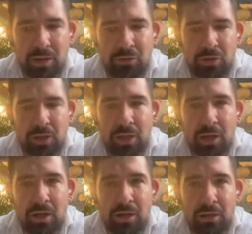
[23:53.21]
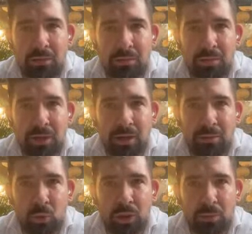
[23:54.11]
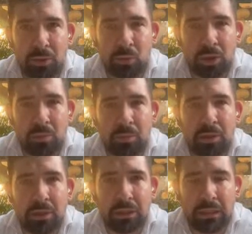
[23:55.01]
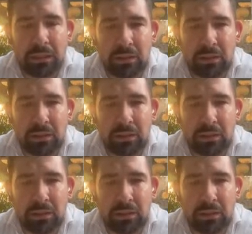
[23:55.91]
Literally, there are multiple